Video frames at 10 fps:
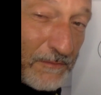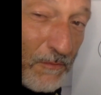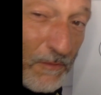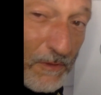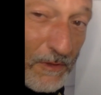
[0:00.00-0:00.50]

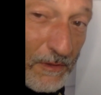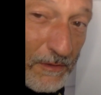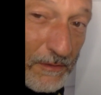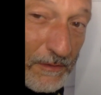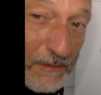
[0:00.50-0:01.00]
or
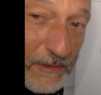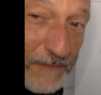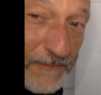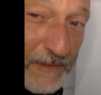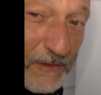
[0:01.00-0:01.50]

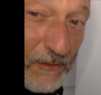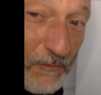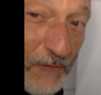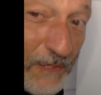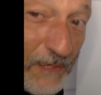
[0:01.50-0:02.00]
if they're
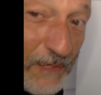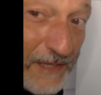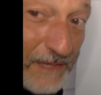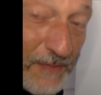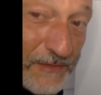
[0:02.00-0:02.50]
running it for
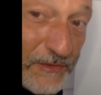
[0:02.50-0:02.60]
the bus,